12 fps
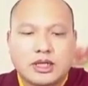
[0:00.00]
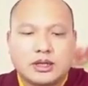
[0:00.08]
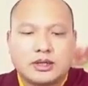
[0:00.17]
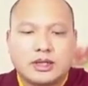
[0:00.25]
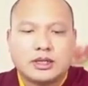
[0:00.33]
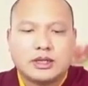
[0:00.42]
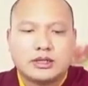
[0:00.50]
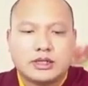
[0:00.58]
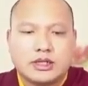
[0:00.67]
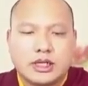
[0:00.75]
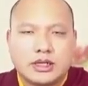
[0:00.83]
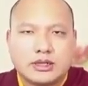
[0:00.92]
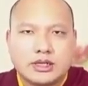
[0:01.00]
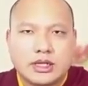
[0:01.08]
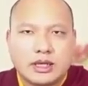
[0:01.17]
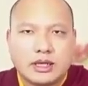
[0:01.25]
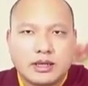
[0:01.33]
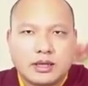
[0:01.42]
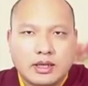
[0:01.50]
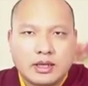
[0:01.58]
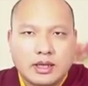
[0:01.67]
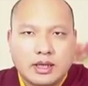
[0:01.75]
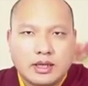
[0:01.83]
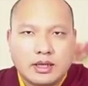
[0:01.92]
from the autobiographical
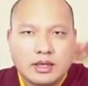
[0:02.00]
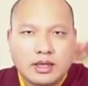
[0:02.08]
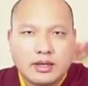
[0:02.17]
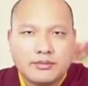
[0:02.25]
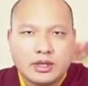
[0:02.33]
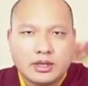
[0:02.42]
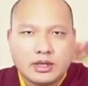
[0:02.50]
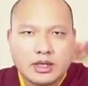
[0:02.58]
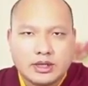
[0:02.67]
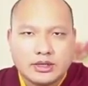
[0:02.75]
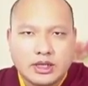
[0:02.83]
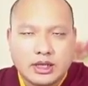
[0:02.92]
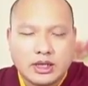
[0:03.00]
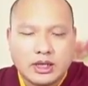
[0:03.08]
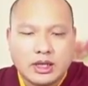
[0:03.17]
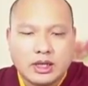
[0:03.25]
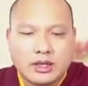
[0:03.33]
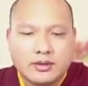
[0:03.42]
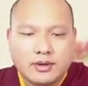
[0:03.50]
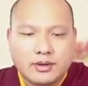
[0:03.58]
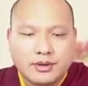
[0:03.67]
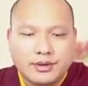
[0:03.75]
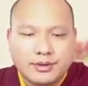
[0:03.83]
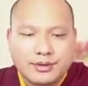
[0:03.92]
verses of Good Deeds by Mikyo
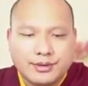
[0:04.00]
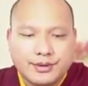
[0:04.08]
Dorje.